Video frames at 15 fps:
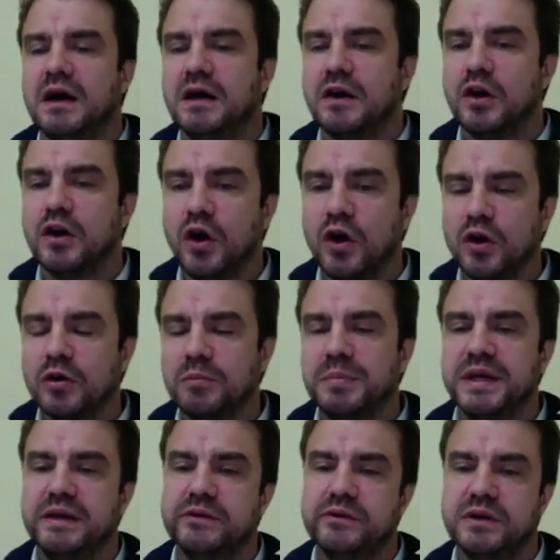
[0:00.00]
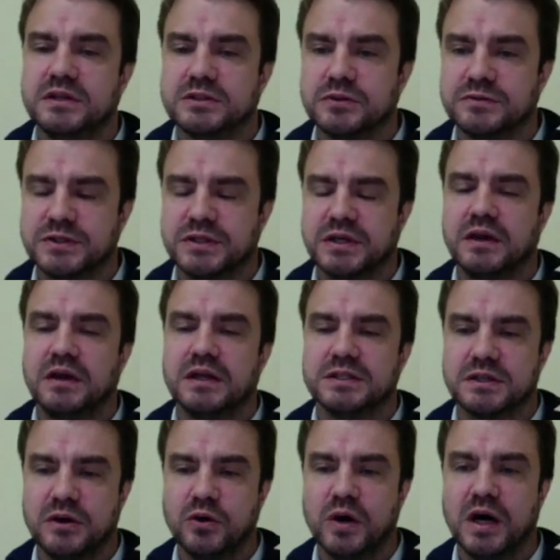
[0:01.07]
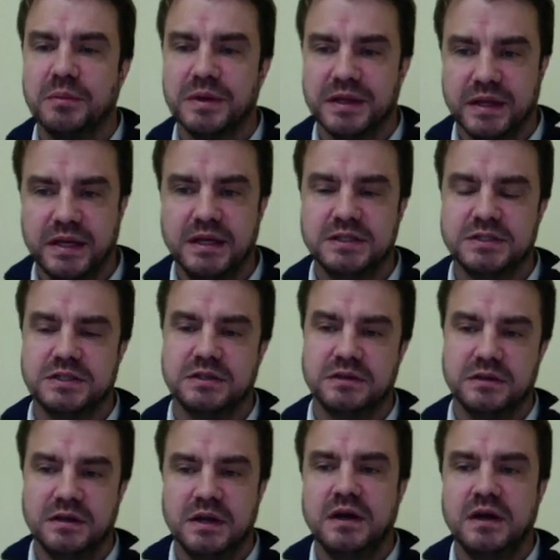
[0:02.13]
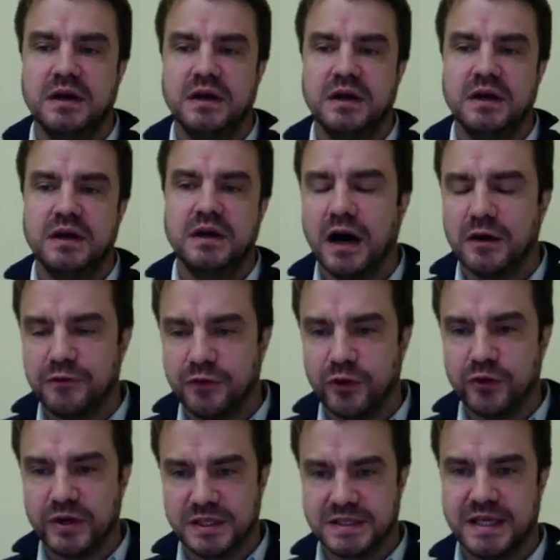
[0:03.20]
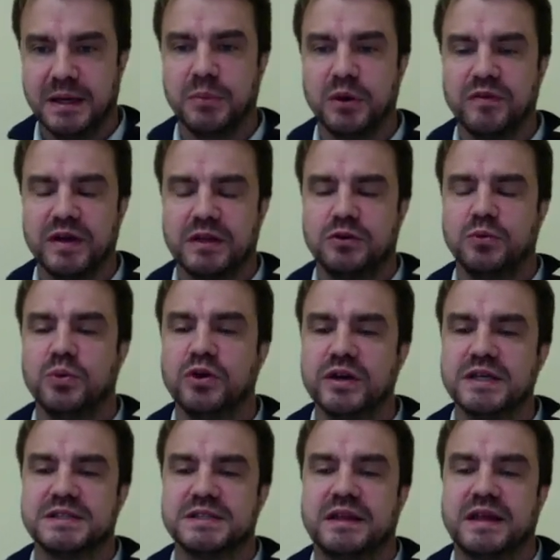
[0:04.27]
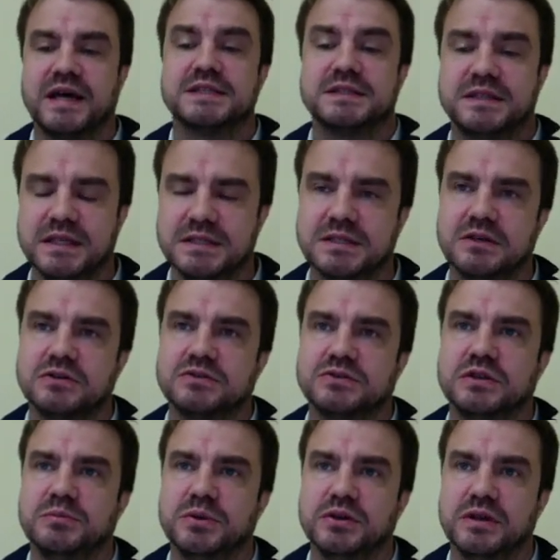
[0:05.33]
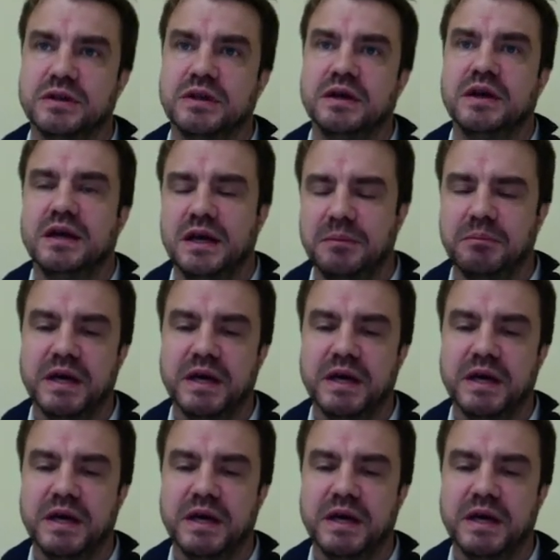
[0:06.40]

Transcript: longer periods of childless cohabitation, for example, that to what extent has this contributed in